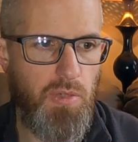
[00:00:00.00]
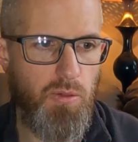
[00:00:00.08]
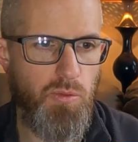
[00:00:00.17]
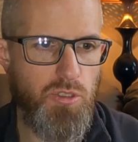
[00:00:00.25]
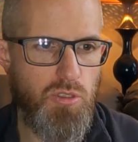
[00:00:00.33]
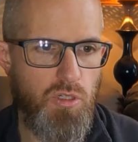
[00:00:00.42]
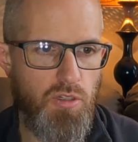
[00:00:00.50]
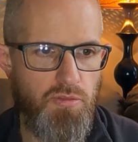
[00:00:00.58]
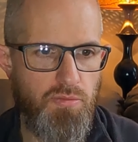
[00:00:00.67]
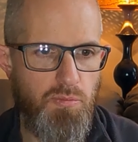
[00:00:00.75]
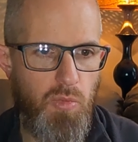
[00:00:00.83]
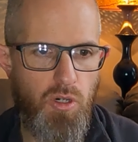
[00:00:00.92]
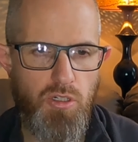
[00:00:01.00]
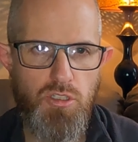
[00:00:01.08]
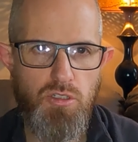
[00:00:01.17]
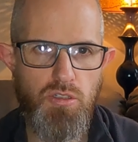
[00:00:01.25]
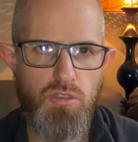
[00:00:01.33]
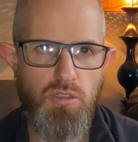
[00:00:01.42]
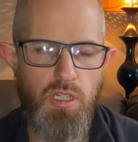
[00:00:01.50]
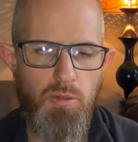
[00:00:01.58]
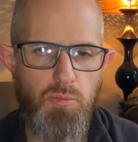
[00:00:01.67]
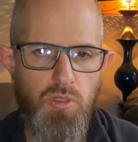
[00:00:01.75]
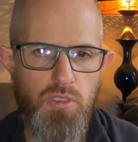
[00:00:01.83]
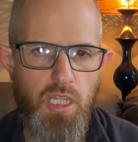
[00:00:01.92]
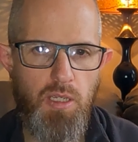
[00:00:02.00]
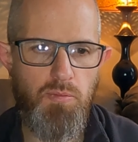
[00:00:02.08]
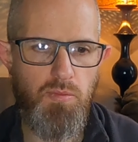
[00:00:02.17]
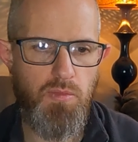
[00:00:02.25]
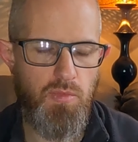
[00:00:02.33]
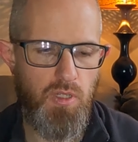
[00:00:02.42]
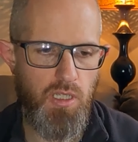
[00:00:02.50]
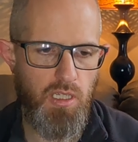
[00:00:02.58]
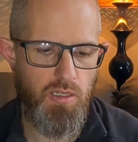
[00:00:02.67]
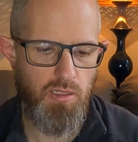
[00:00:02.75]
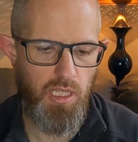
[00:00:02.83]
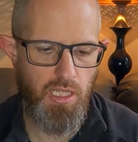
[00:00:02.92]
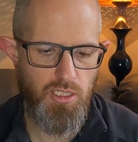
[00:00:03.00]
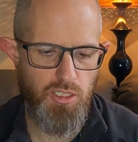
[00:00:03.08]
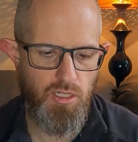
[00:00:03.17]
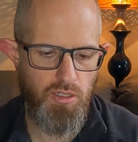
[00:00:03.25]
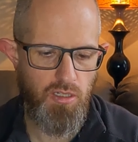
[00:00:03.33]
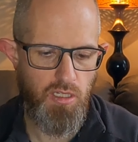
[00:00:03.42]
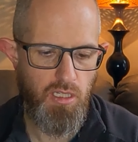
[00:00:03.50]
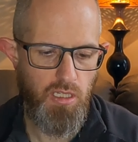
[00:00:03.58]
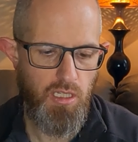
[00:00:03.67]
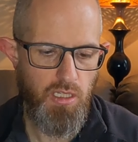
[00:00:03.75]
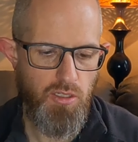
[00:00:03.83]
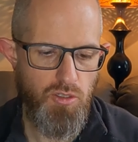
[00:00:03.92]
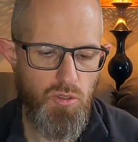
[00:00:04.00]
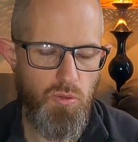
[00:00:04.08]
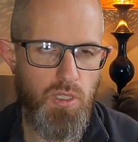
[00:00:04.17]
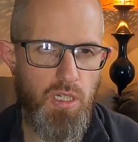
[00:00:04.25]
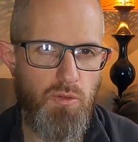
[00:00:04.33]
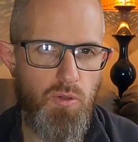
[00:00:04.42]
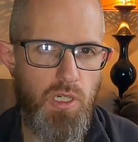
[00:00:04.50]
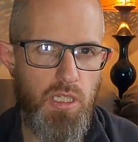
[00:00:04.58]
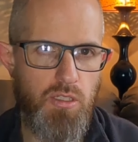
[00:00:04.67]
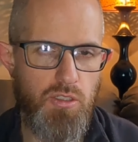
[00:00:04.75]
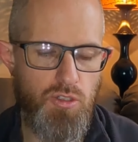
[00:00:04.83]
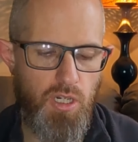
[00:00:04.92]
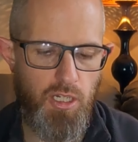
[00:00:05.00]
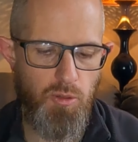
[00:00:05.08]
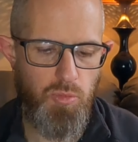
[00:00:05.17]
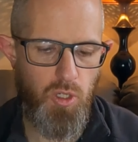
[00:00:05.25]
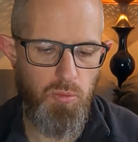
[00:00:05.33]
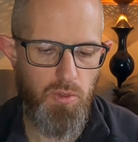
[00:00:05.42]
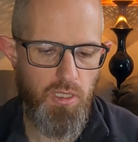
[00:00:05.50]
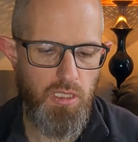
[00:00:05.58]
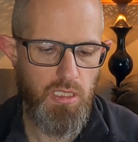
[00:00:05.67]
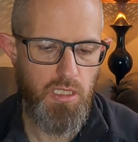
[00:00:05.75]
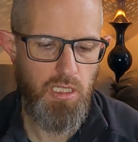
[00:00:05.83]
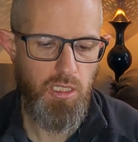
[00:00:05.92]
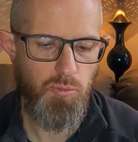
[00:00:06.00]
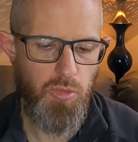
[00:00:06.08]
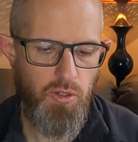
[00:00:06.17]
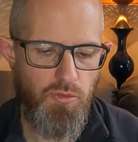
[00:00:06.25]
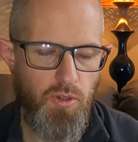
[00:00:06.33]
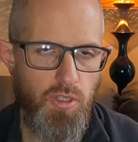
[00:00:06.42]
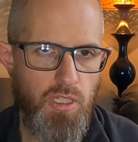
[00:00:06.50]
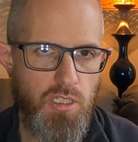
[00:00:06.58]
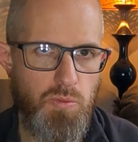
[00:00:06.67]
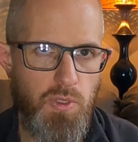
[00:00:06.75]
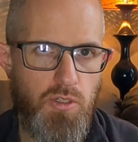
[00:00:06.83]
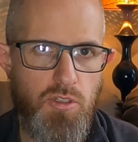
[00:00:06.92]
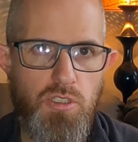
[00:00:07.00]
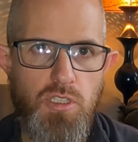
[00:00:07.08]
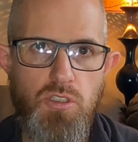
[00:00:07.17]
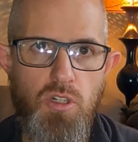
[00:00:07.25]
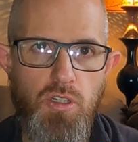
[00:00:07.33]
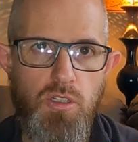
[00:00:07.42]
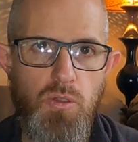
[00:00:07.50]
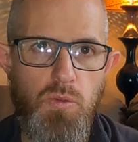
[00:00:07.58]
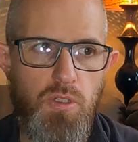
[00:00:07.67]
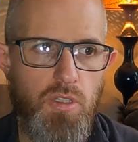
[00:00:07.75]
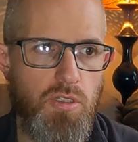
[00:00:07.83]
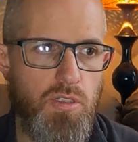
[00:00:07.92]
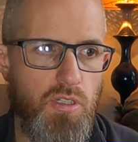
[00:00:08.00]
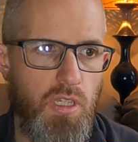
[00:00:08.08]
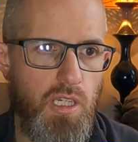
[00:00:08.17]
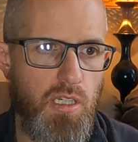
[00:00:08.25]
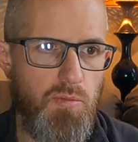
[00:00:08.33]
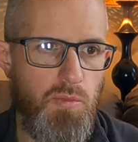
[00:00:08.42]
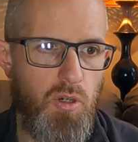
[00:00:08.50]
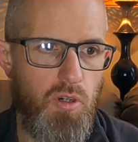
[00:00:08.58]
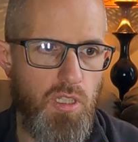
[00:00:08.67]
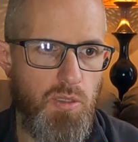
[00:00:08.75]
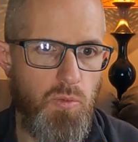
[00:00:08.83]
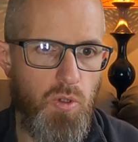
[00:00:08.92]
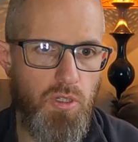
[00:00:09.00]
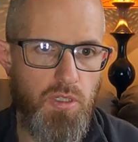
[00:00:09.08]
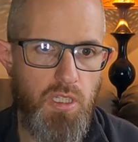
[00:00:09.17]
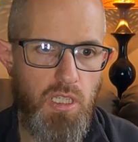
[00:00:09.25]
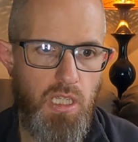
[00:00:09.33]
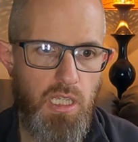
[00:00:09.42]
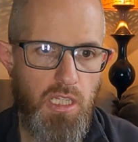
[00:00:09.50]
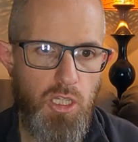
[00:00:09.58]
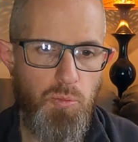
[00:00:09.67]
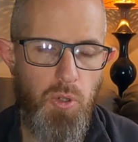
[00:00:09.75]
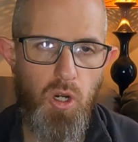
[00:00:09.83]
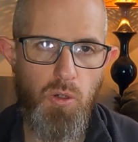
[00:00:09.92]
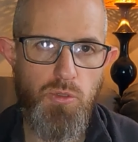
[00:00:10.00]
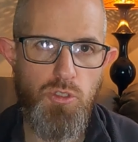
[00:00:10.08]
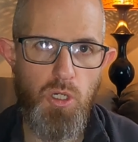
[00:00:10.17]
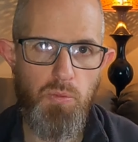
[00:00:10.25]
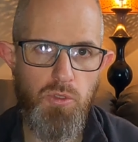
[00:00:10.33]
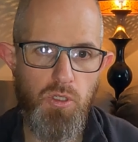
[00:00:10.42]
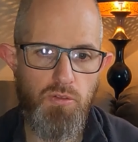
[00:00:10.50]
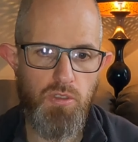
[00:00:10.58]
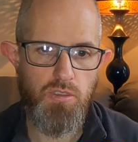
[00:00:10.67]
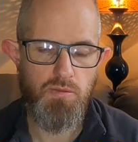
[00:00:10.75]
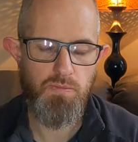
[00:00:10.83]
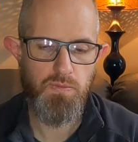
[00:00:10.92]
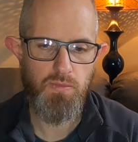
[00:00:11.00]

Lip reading: it was sort of March, April time last year, so I never really got to try it out properly. But I found this winter, as I started going out early in the morning, the power was dropping off on it.